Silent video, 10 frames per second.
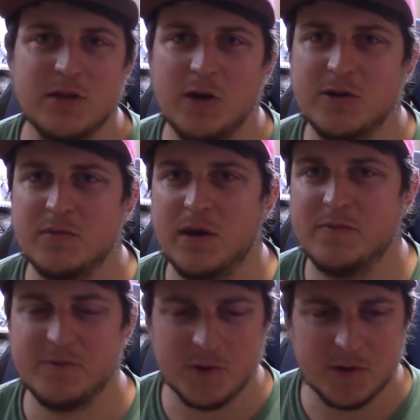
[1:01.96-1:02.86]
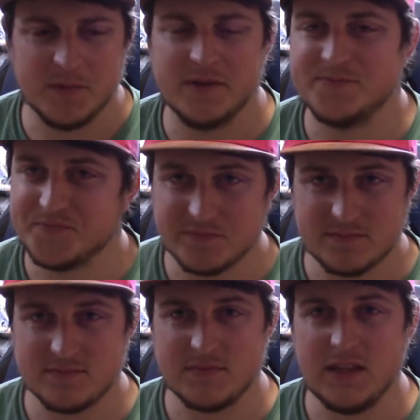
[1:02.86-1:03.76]
loading them up for him and
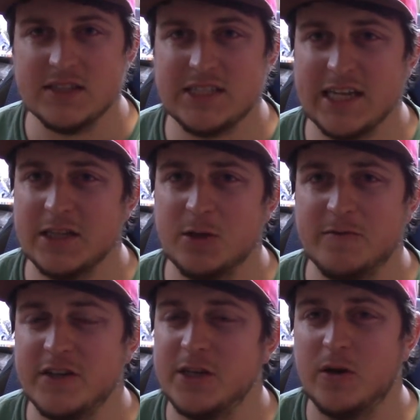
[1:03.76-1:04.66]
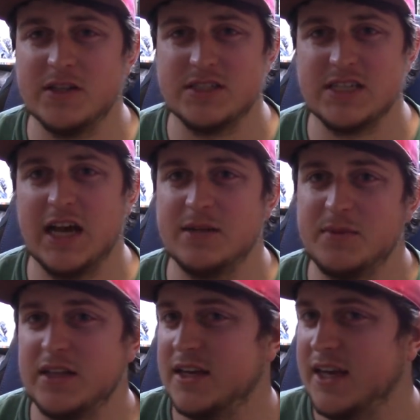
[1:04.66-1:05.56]
taking a little video on the side and
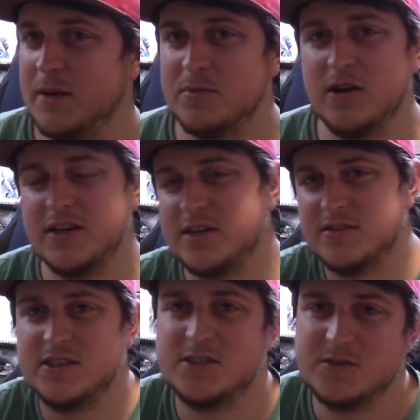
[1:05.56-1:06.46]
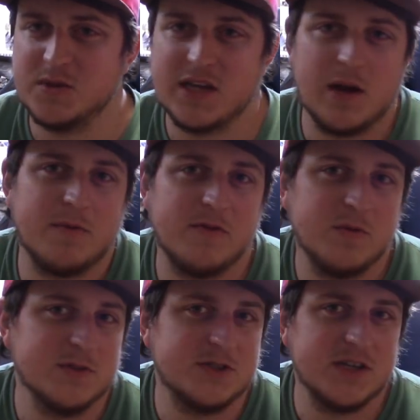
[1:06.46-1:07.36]
being like, yeah, bro, here, this is what kind of
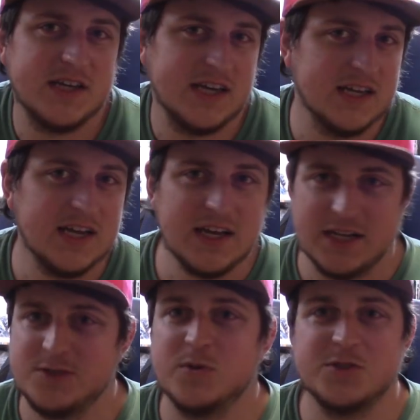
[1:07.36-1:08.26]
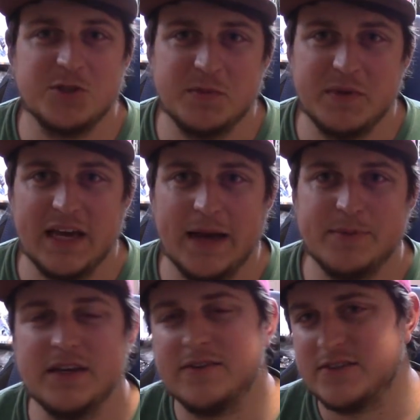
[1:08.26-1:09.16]
performance you can get. I just want you to be
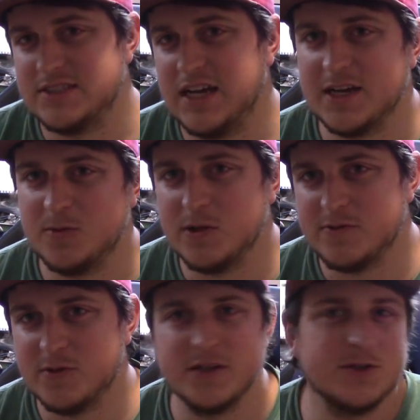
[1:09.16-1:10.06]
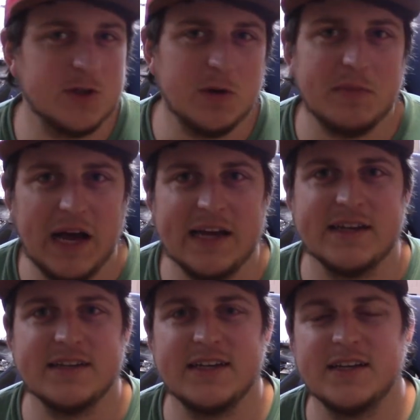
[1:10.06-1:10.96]
happy. If it's not going to work for you, don't buy it.
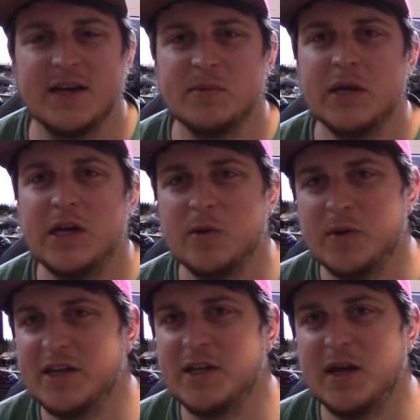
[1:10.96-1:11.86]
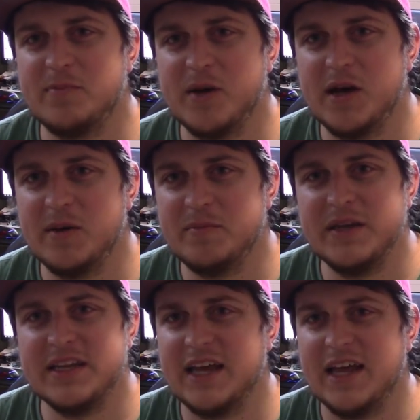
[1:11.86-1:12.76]
And um, we ended up uh,
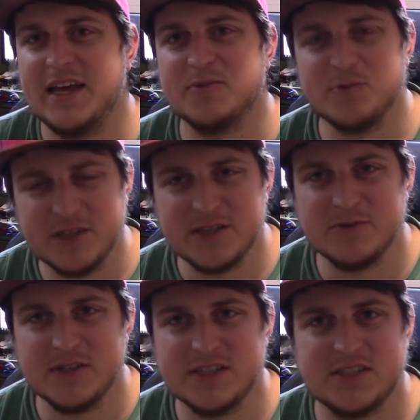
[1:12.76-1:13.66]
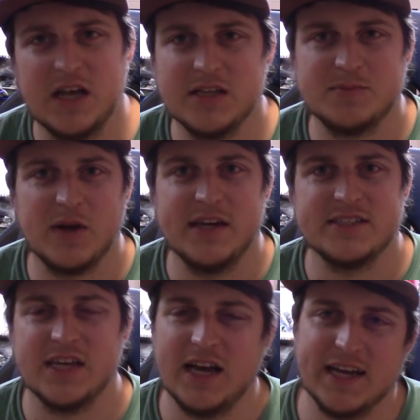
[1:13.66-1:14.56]
meeting at a really, really solid price.
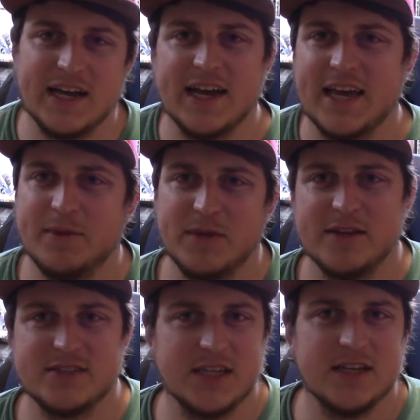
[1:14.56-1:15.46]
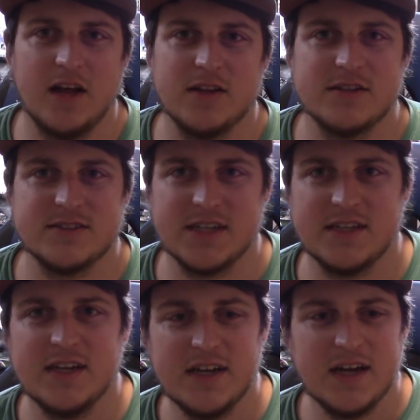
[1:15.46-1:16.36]
I, I came down ten dollars, and
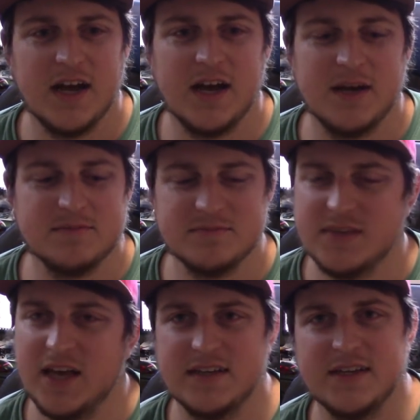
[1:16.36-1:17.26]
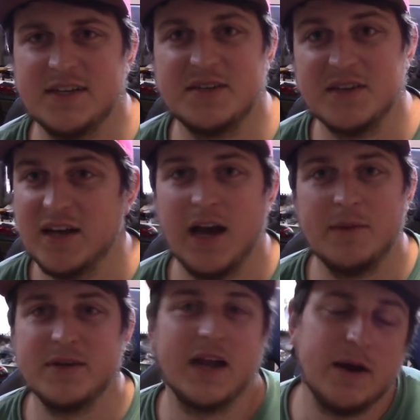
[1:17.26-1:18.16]
um, yeah, it, I
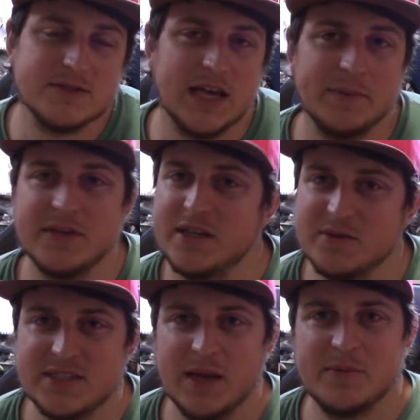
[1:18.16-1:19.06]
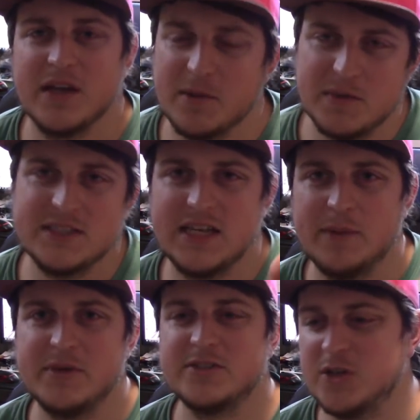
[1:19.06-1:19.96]
mean, I was happy, he was happy, everybody's
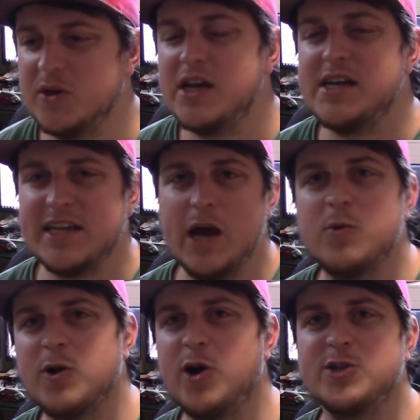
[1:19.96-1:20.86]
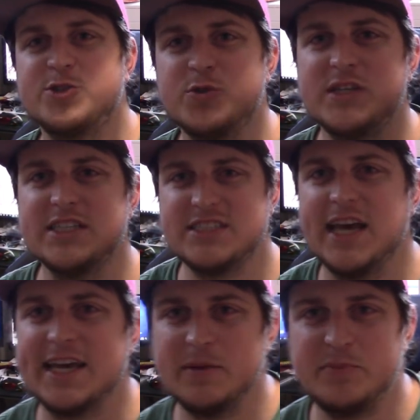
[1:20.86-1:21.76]
happy. So now we're on to the
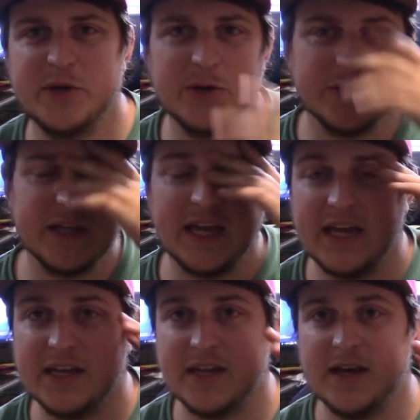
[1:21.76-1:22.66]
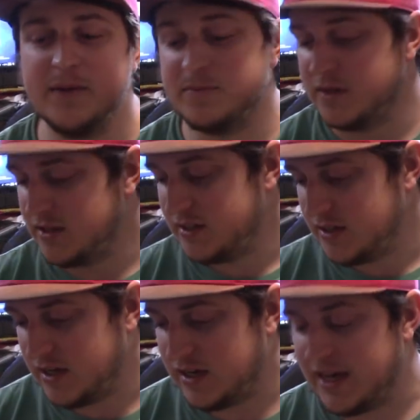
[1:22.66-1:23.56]
second build, and um,
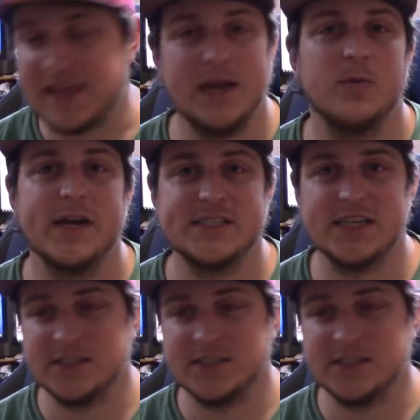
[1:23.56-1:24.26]
uh, I can't wait to get